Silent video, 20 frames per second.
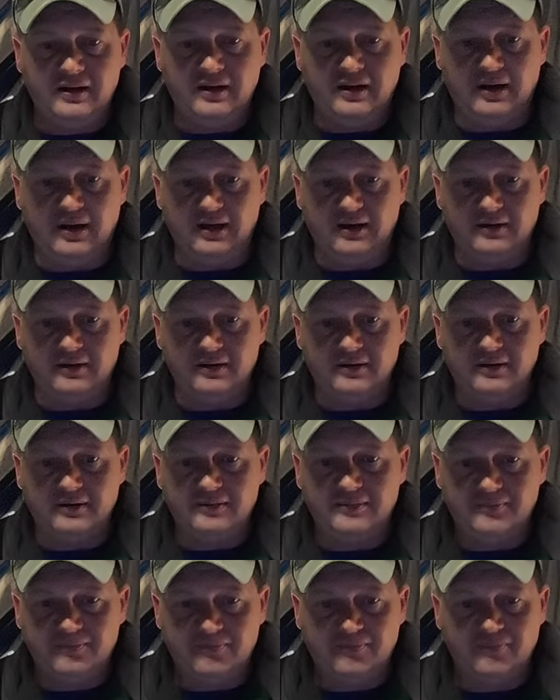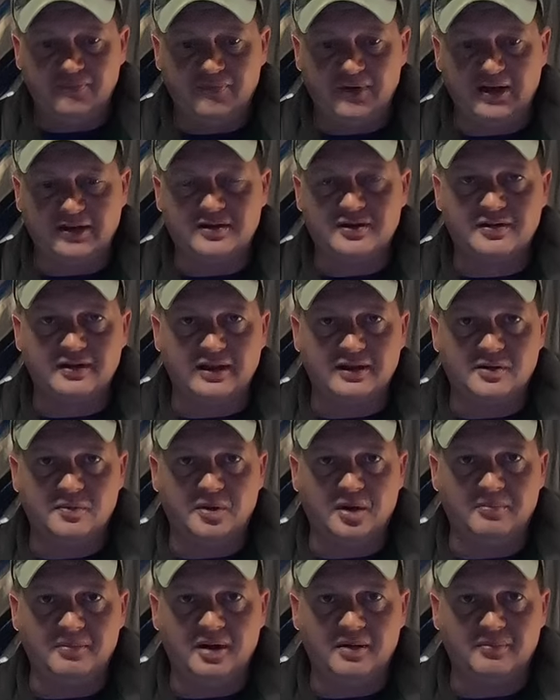And that's that's
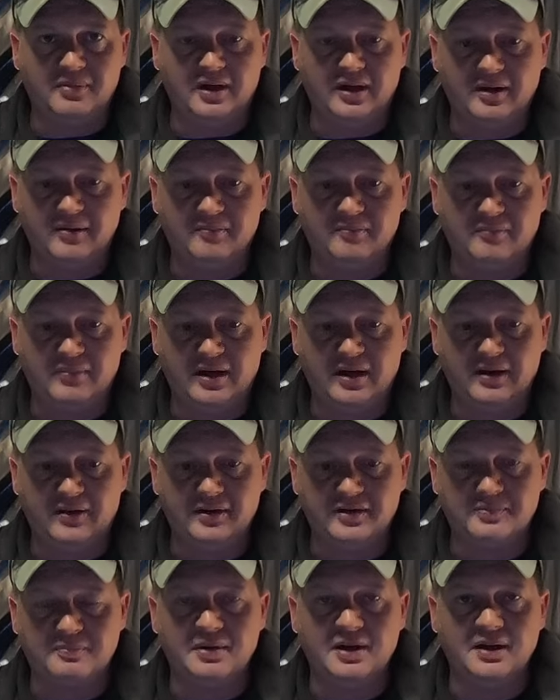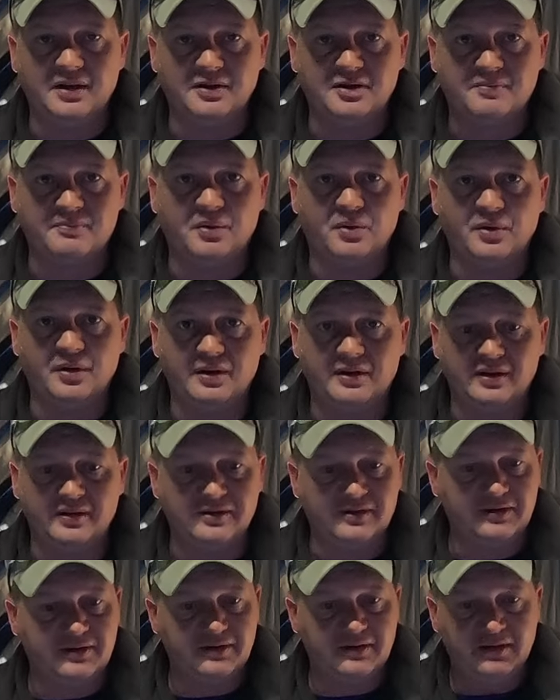what I mean by by this being a sport
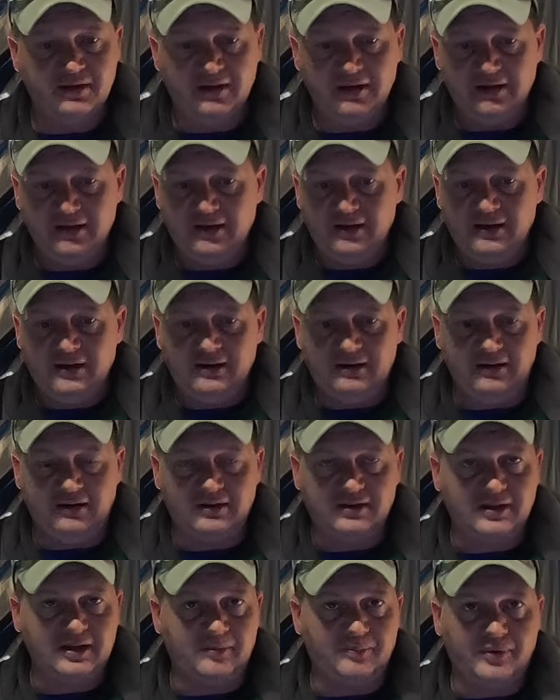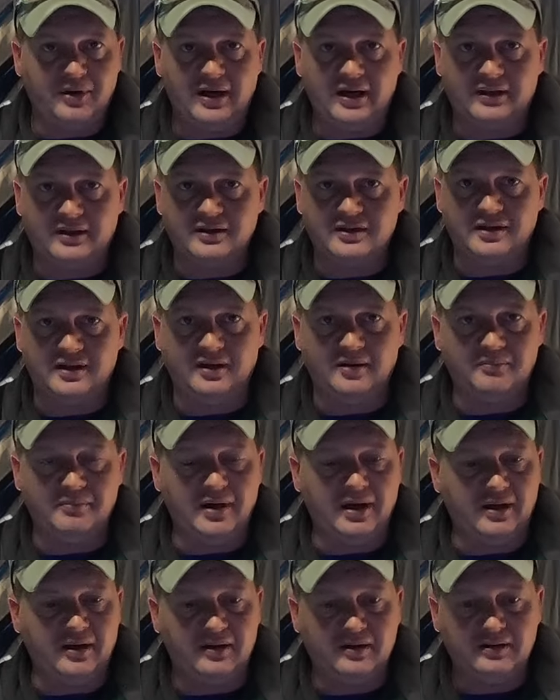is you just got to practice and get
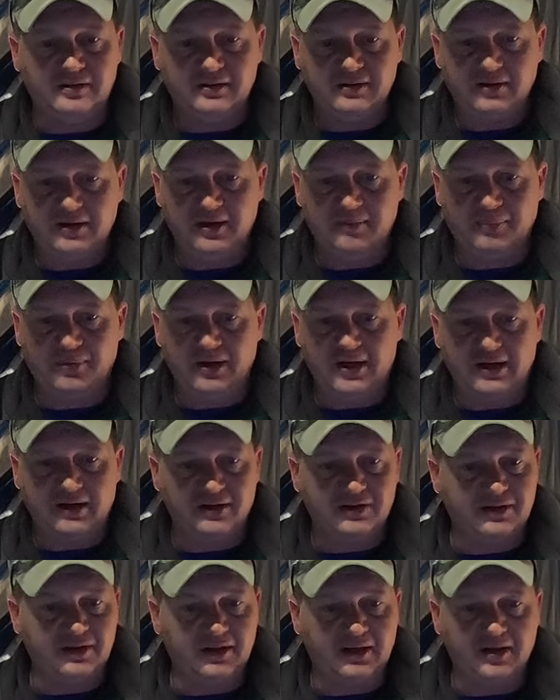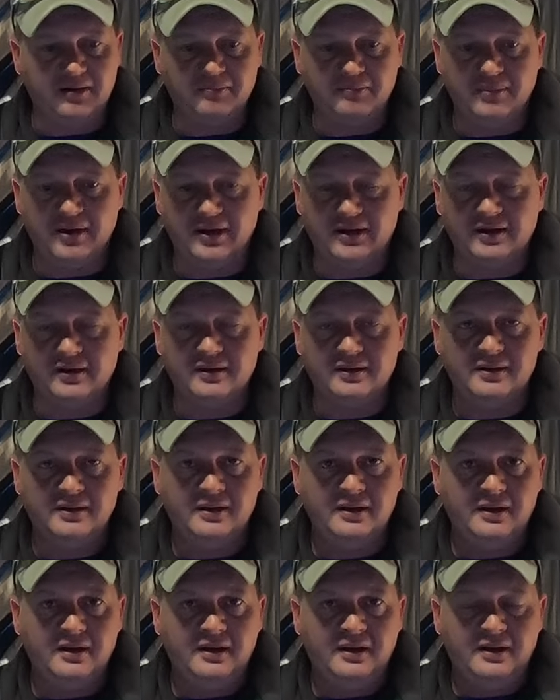better keep practicing, getting better,
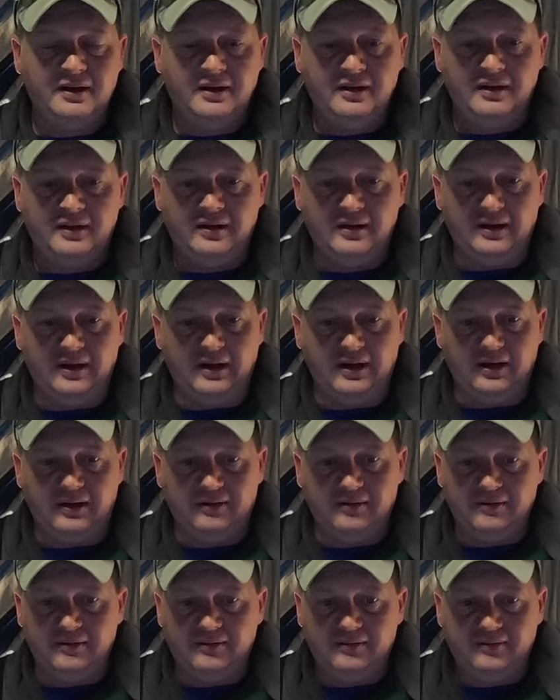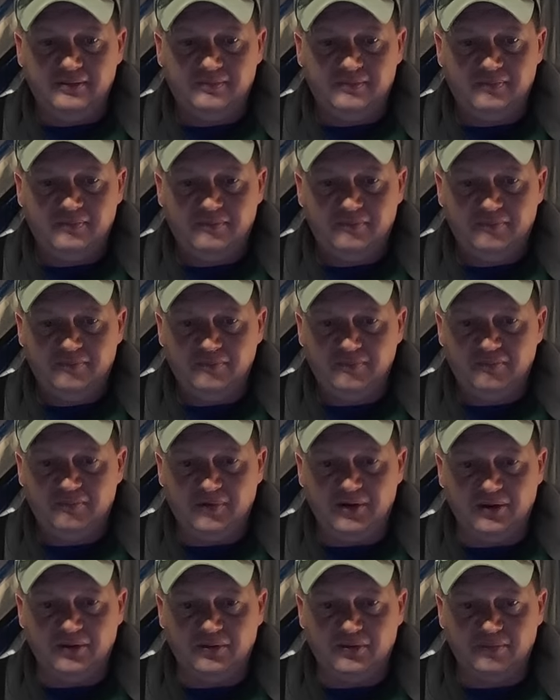and
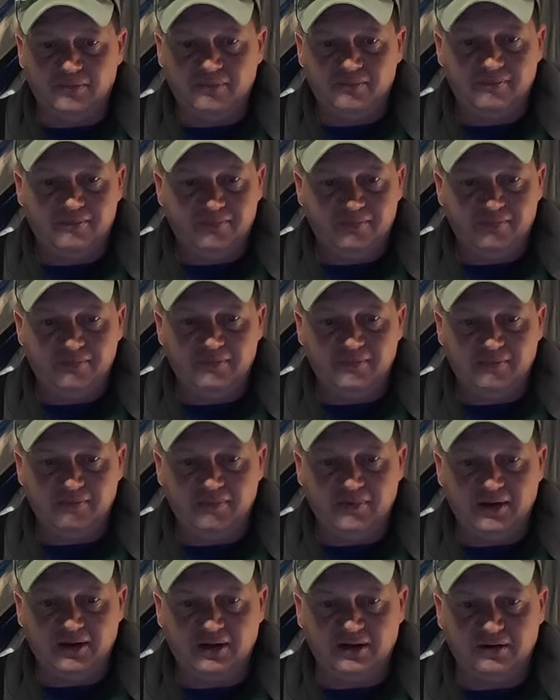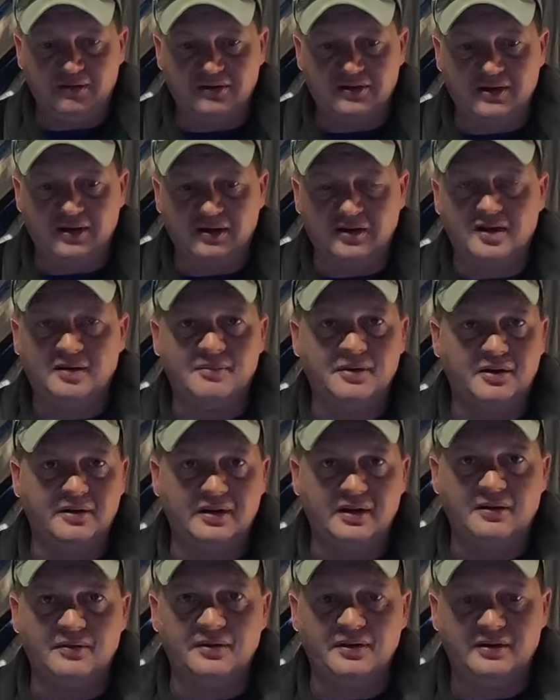you know, it'll start coming
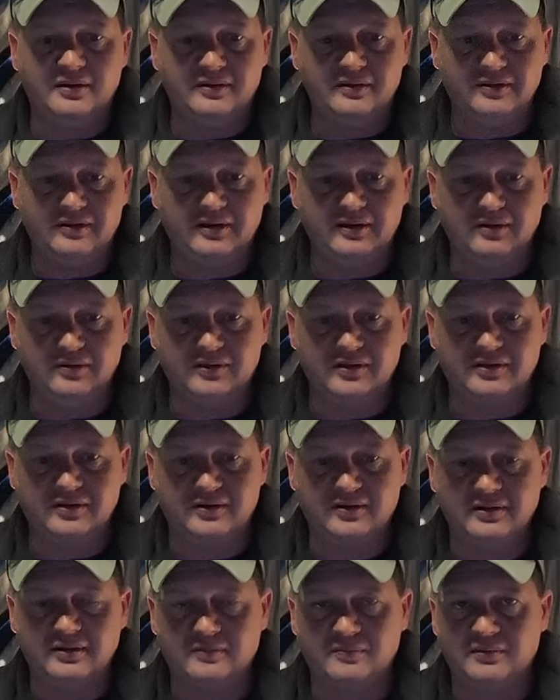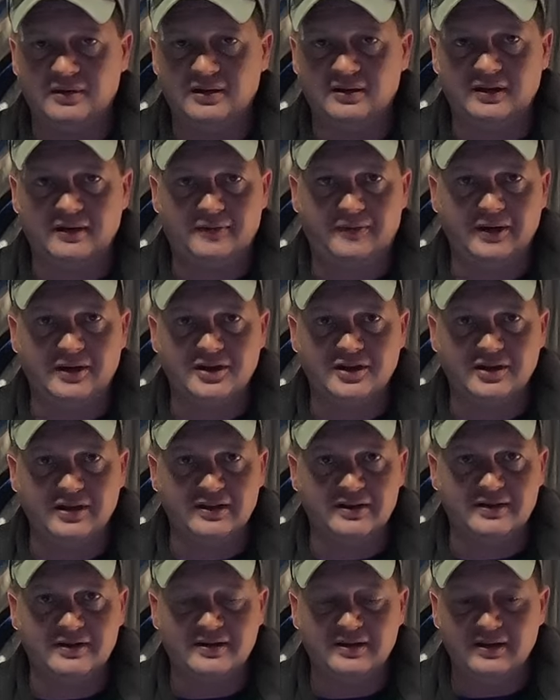around. You know, this this walleye fishing
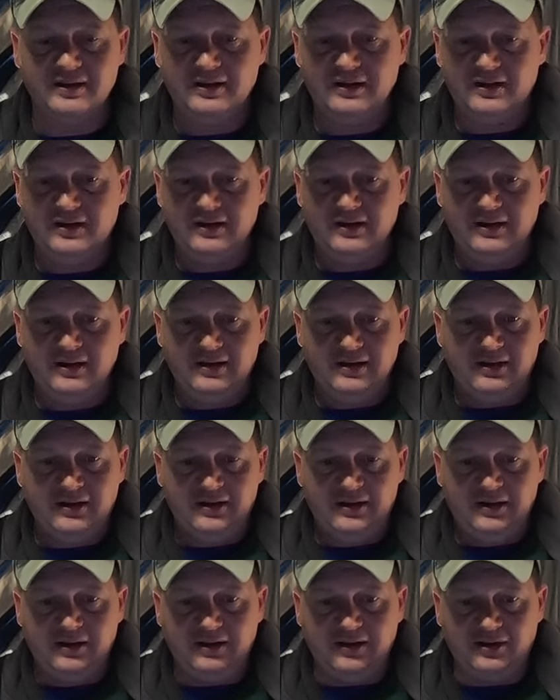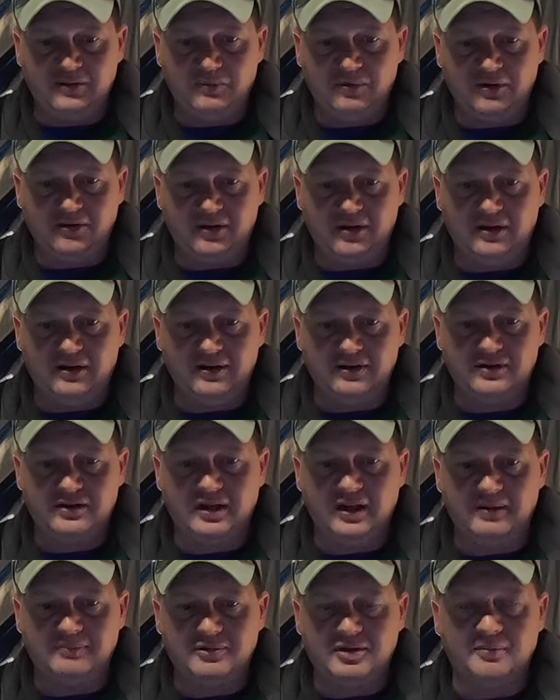is is one of the hardest
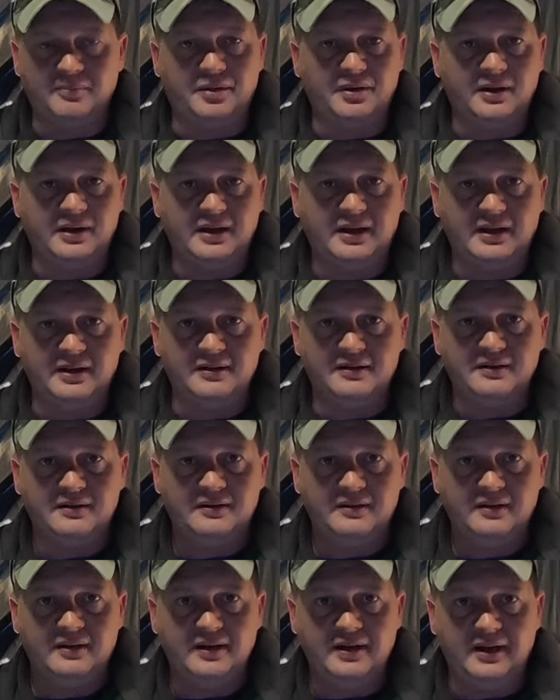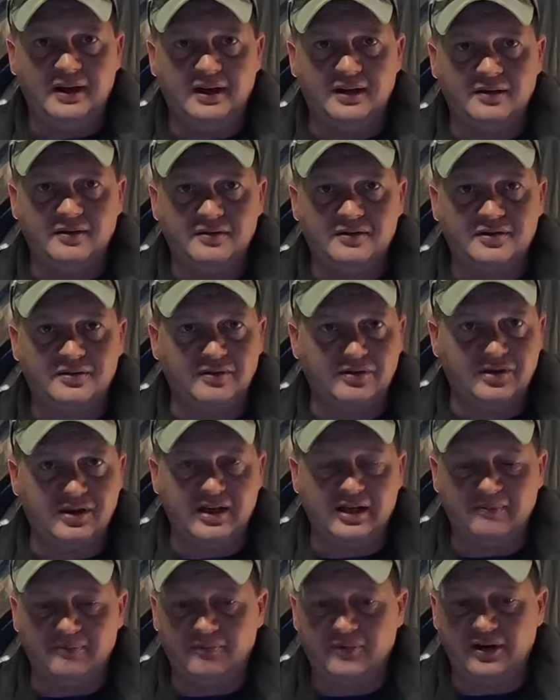games to play, and and as soon as you
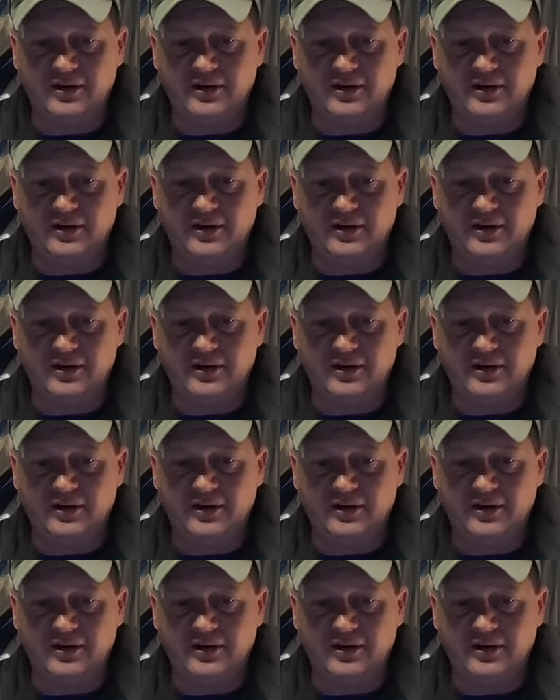got them